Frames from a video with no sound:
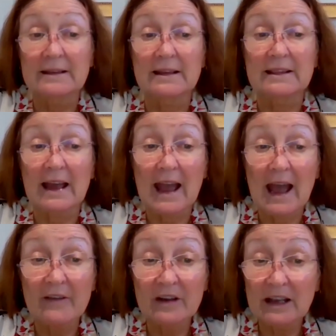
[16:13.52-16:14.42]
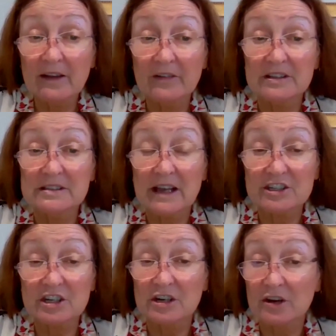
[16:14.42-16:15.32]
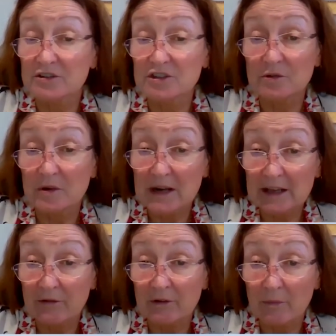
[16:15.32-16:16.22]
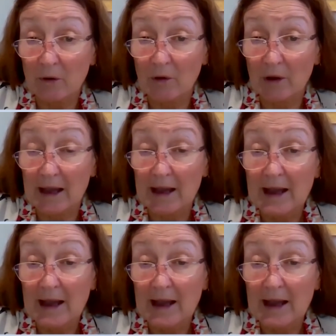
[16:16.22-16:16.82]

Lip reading: that they haven't given such a notice to another employer,